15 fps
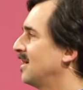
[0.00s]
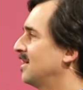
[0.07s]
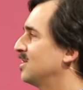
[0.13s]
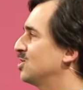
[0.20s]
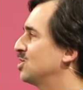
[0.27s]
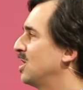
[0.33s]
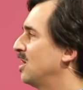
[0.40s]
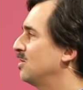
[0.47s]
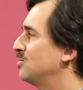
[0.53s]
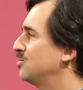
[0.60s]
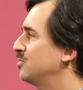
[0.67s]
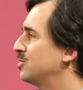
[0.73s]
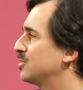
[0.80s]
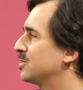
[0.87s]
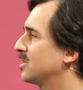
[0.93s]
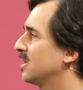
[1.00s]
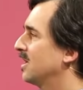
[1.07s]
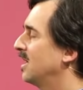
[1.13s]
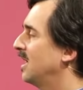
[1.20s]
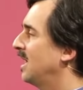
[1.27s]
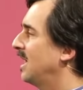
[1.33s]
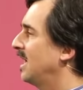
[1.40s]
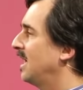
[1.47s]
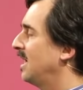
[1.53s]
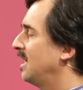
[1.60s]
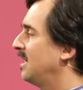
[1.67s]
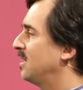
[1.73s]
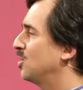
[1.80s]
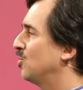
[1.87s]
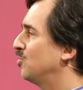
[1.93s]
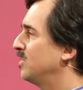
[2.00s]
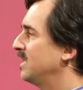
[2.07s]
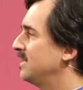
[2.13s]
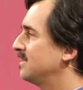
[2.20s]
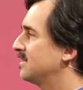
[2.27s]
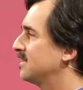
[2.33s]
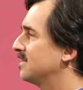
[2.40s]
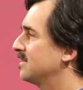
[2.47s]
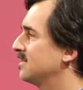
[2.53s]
Shows a complete